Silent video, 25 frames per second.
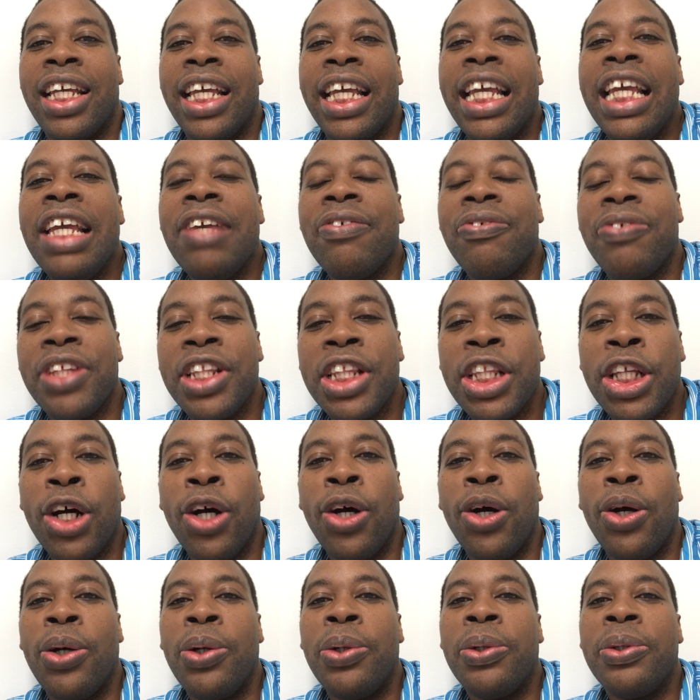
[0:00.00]
Even
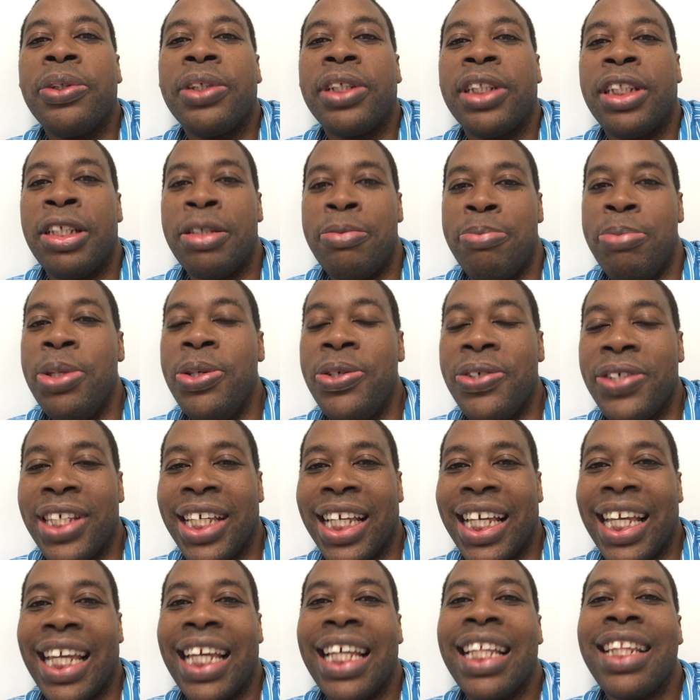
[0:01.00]
though the
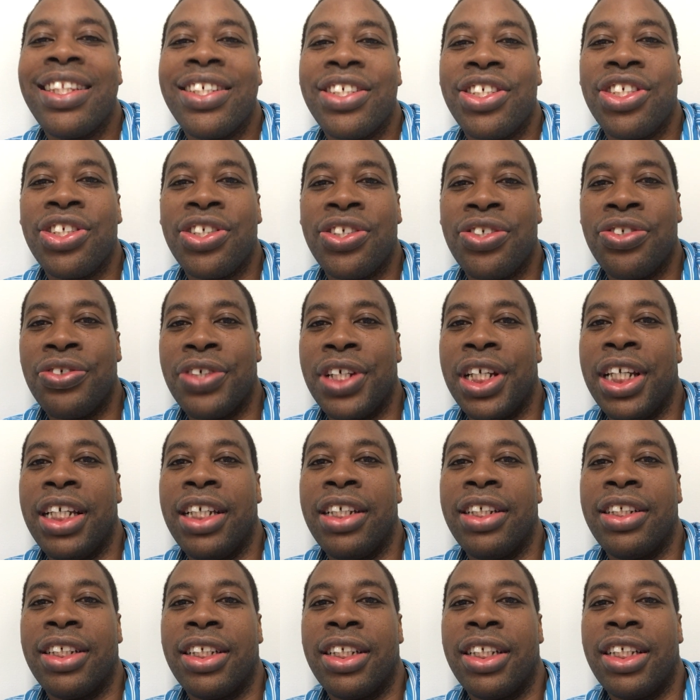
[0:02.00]
music
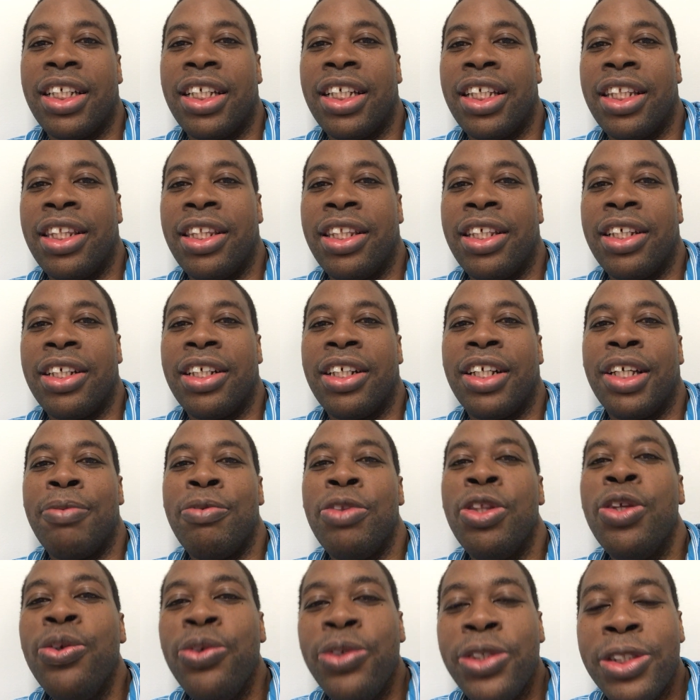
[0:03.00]
industry, the
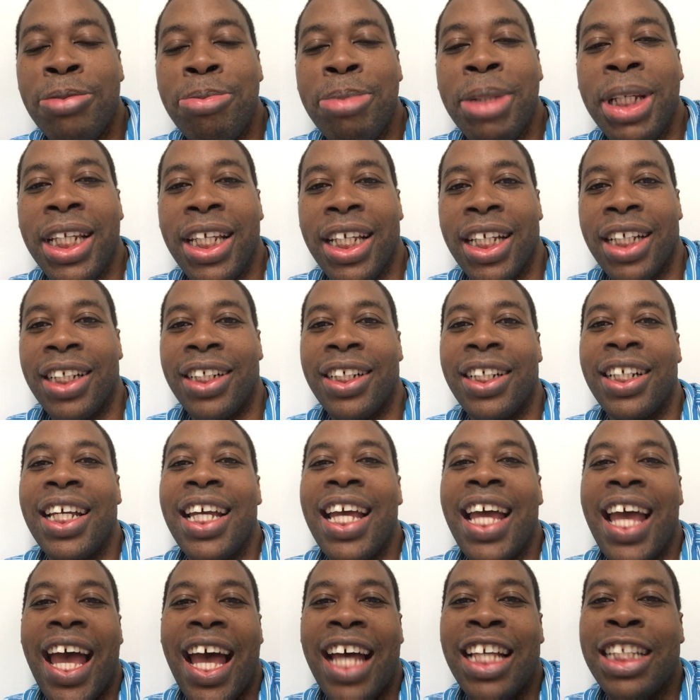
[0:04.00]
news media,
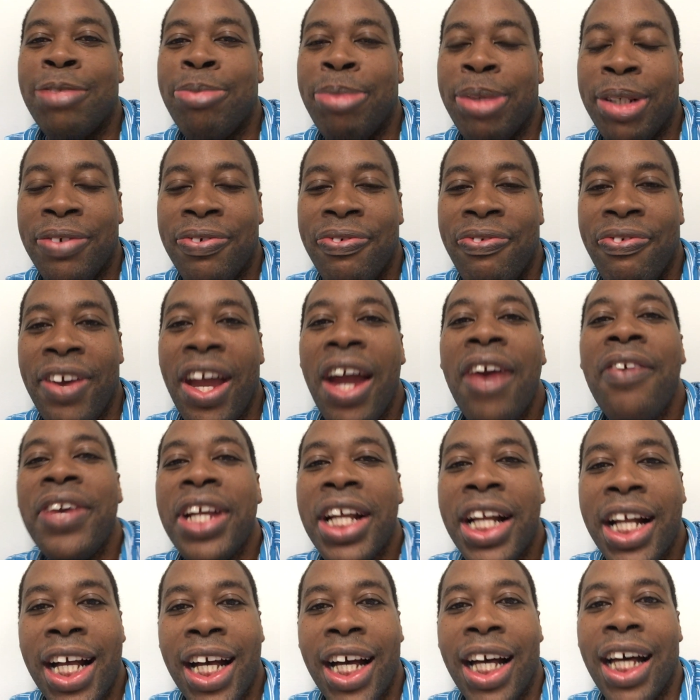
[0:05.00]
has been very
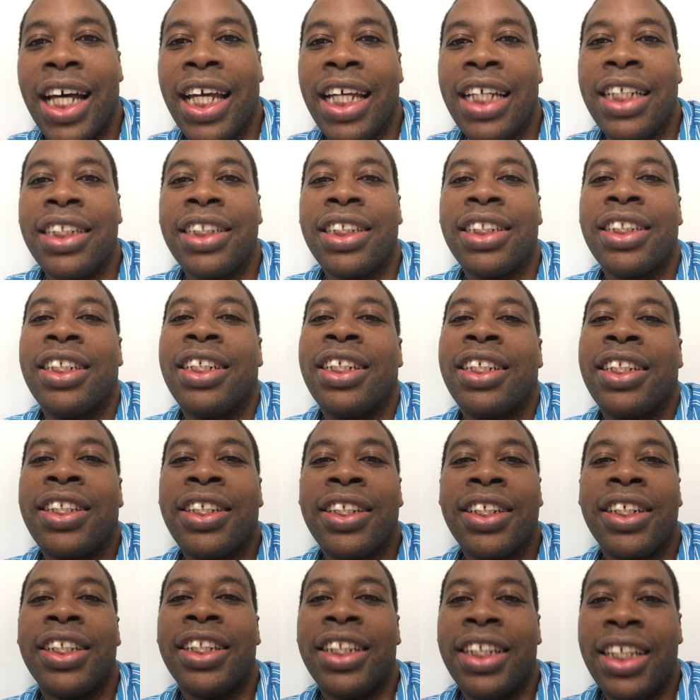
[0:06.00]
kind
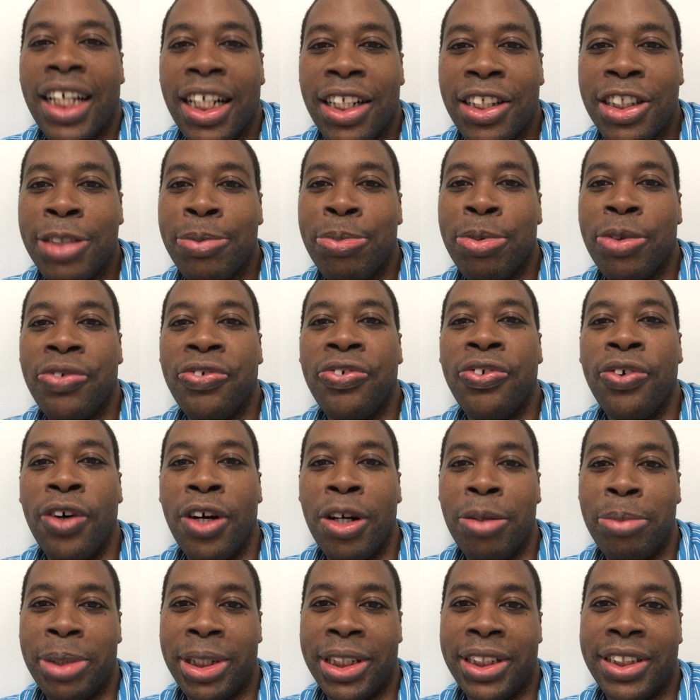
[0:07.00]
to Adele's
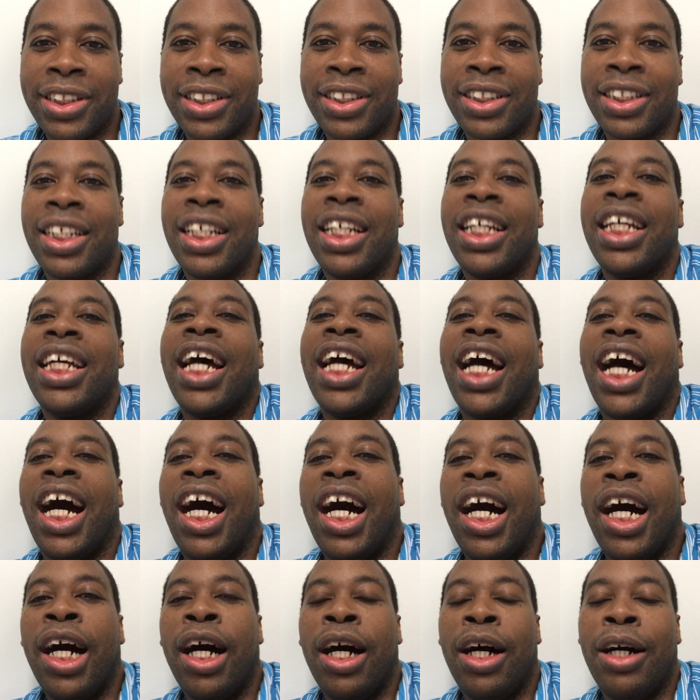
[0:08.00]
performance,
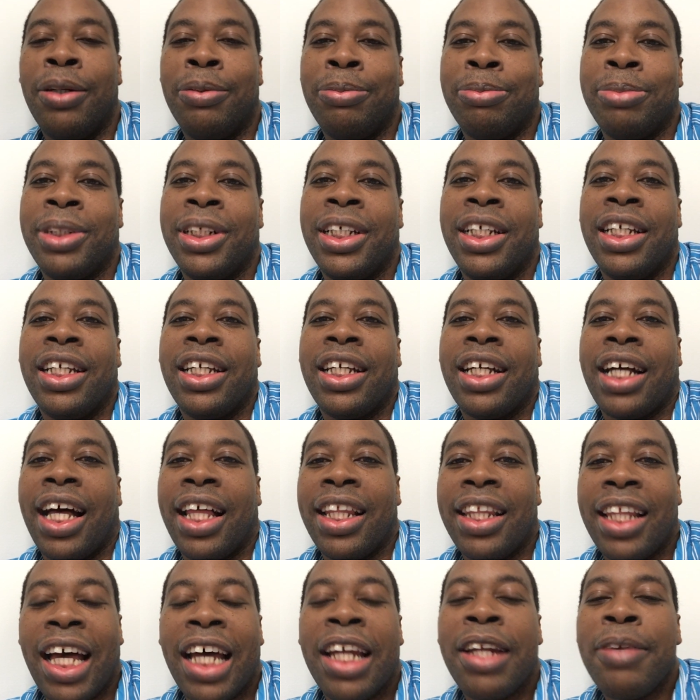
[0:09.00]

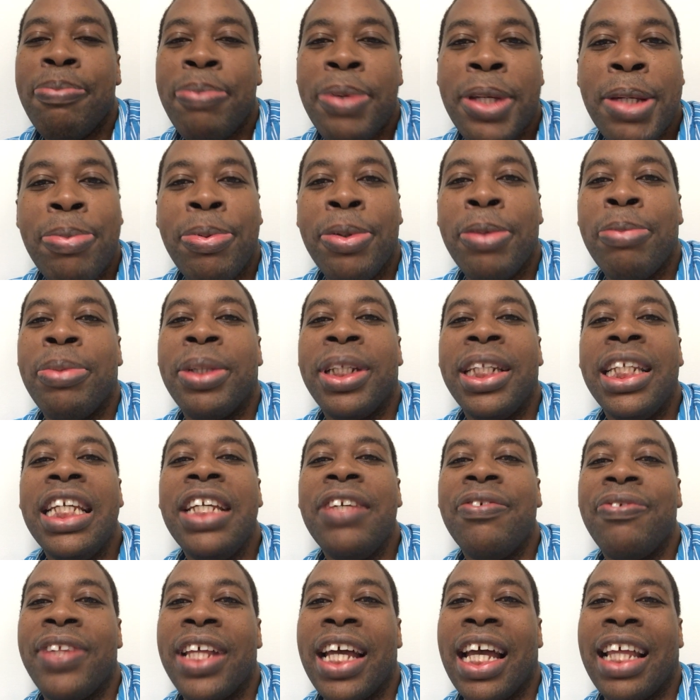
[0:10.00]
a lot of people
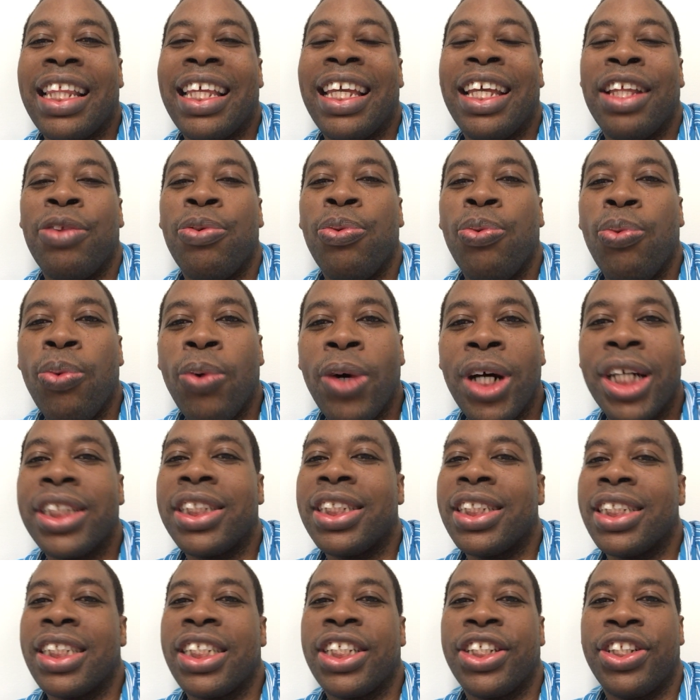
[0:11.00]
believe that it
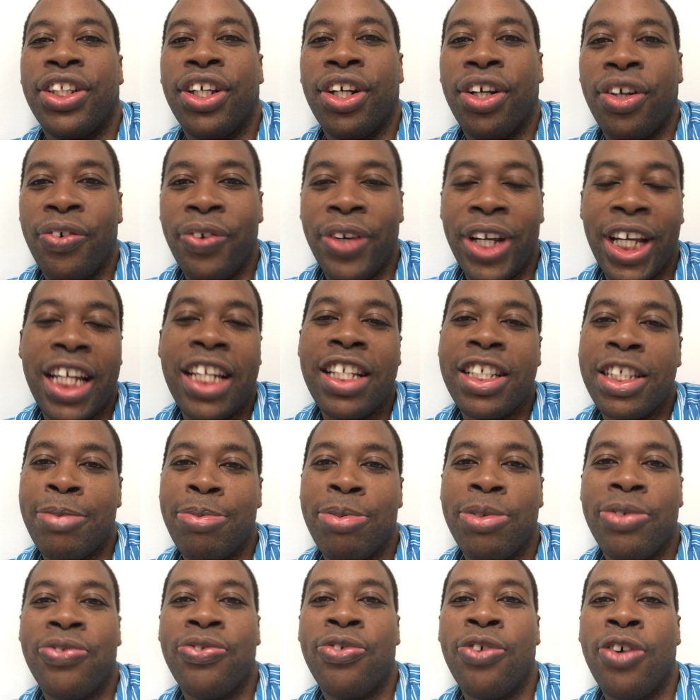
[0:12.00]
wasn't the greatest
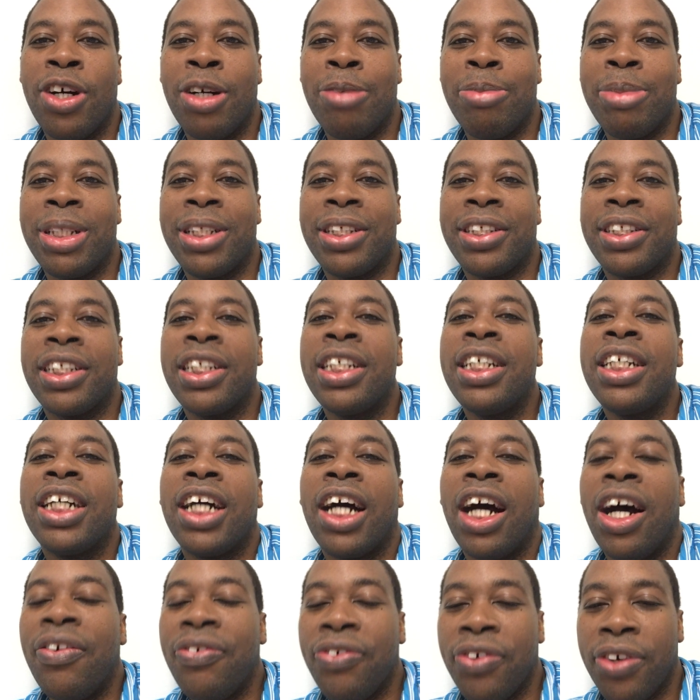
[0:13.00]
performance
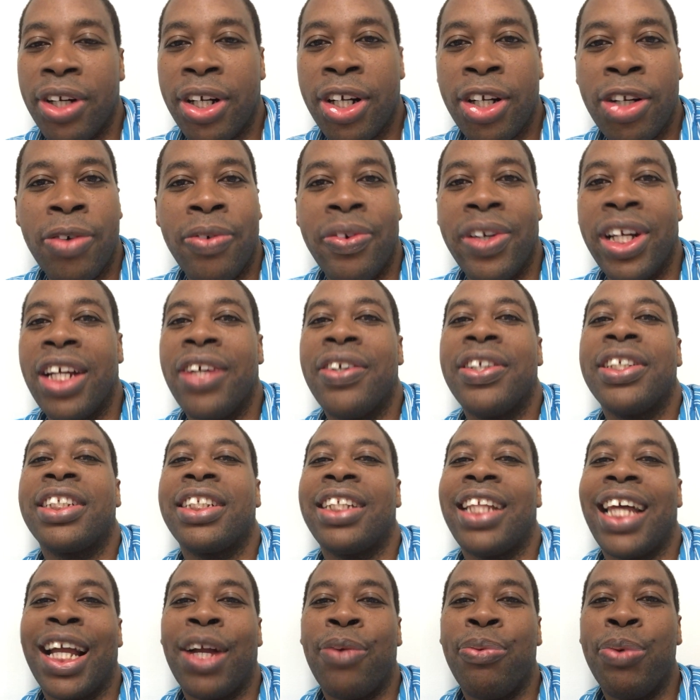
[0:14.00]
of her career. It's
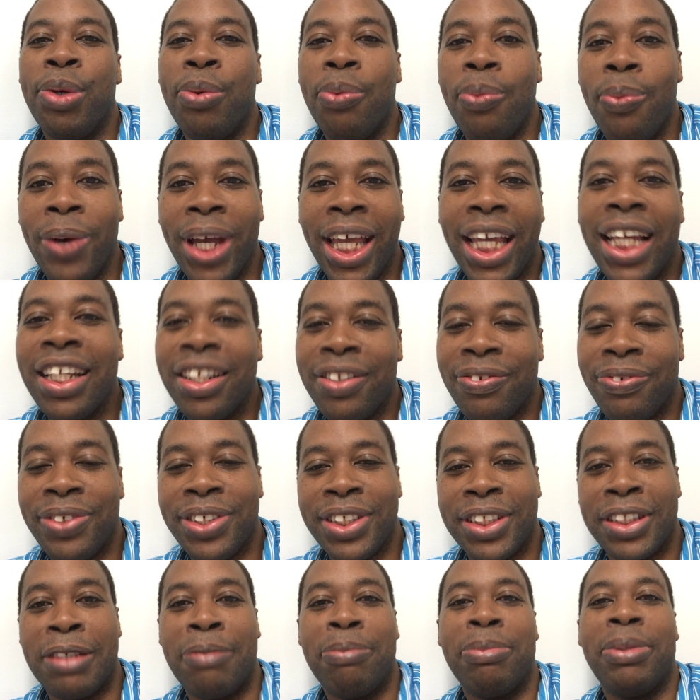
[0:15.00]
like we waited for
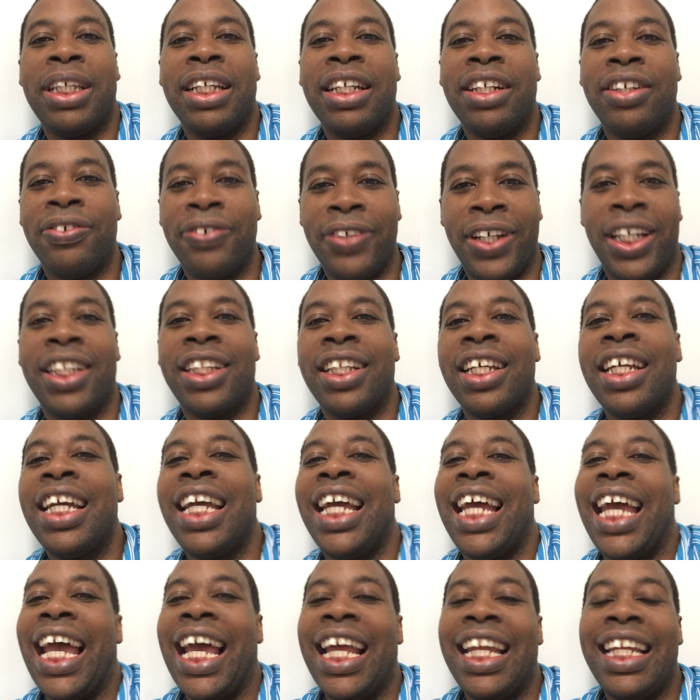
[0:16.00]
something great
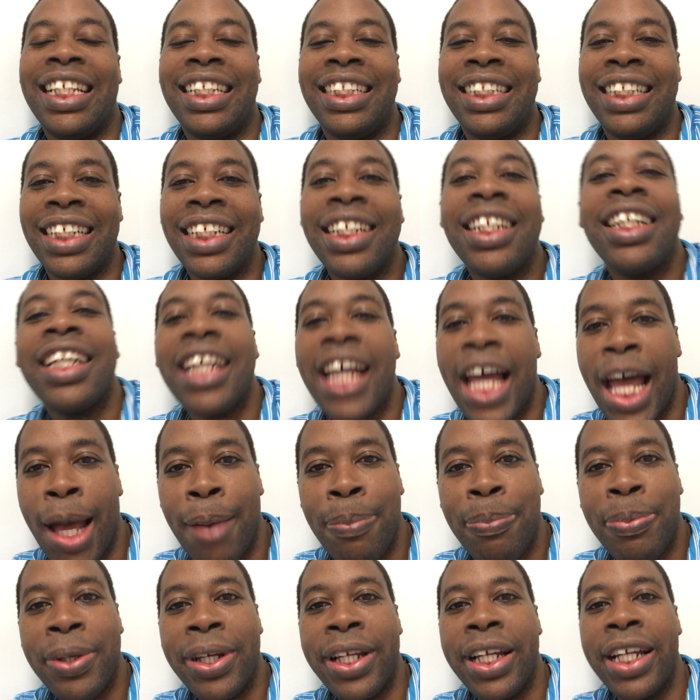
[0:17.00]
and it didn't
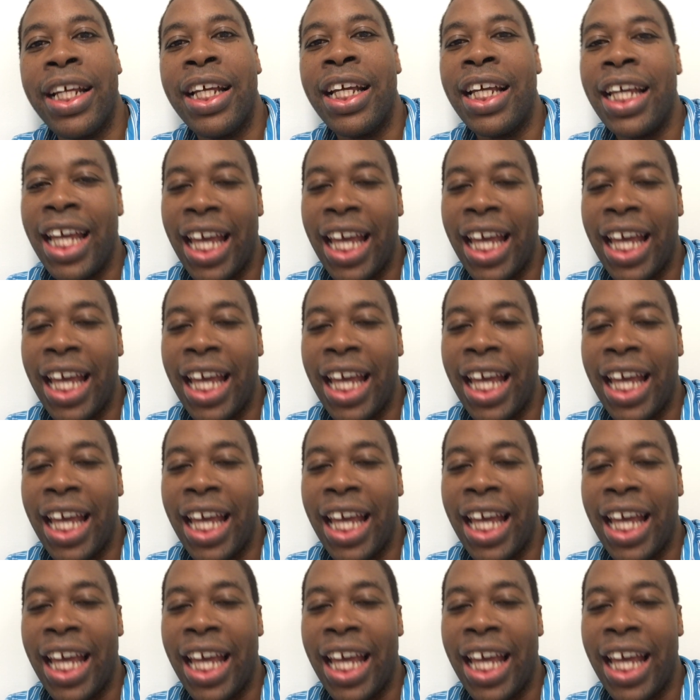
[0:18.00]
happen.